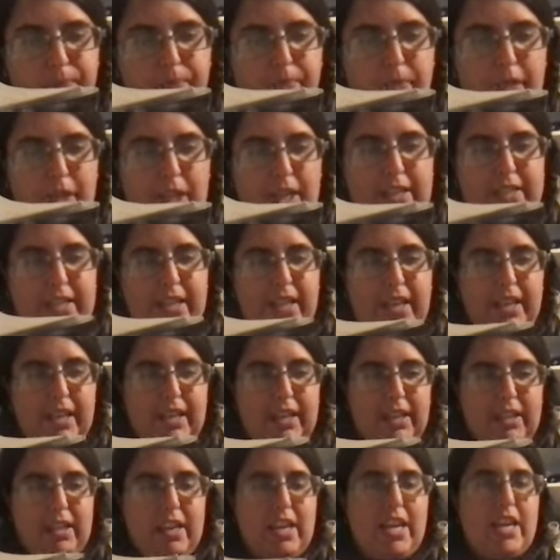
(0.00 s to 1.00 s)
He's like,
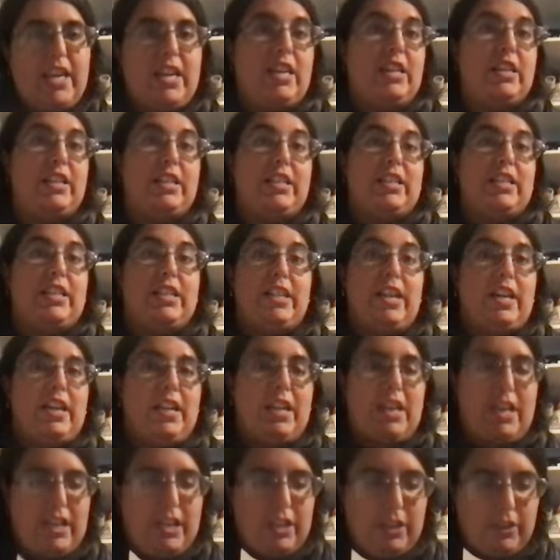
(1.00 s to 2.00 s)
he kills the dead,
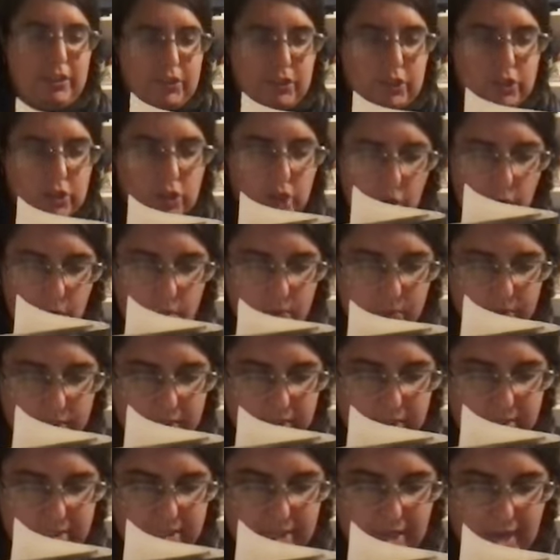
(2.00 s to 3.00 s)
he kills
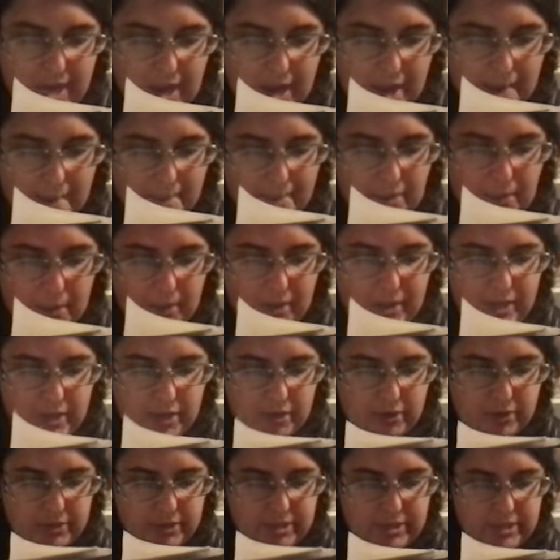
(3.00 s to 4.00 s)
ghosts. But when he
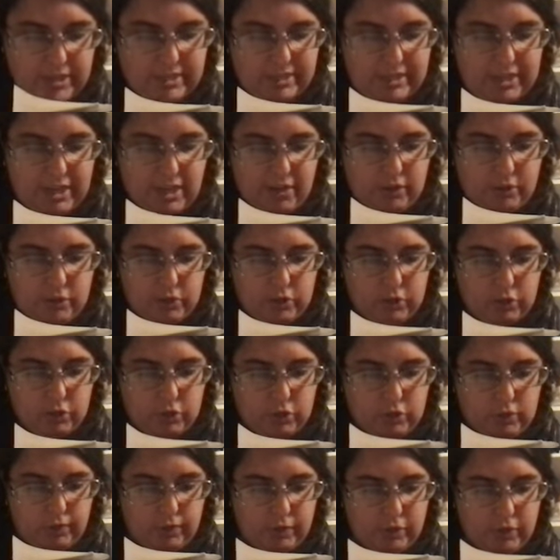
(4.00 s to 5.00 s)
goes to this town in search
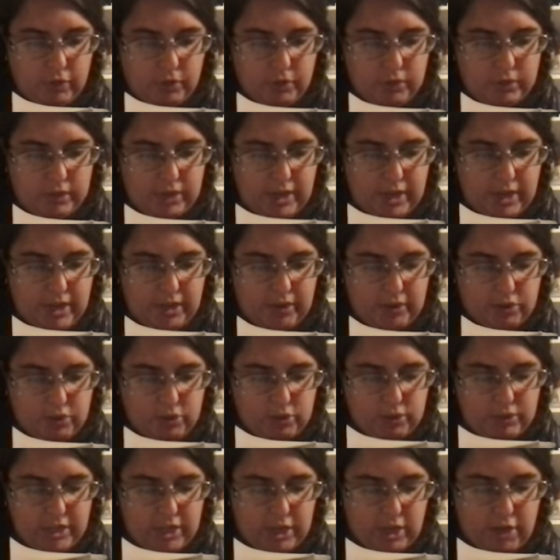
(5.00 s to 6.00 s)
of a ghost that Anna's
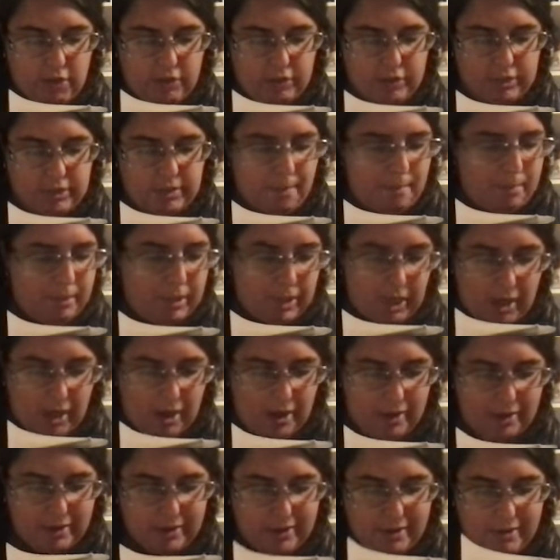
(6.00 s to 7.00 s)
calls Anna dressed in
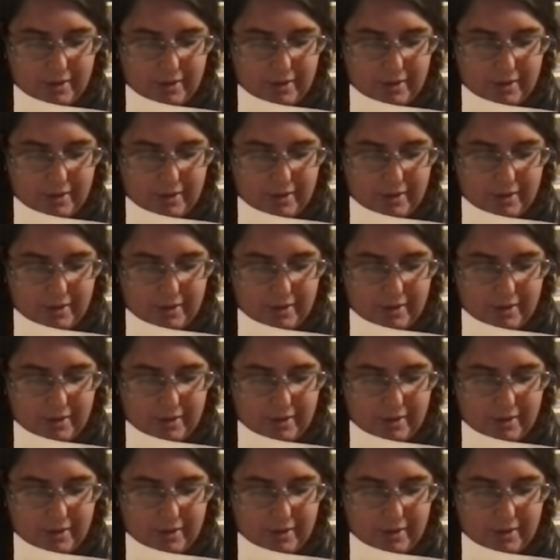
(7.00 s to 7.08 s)
blood,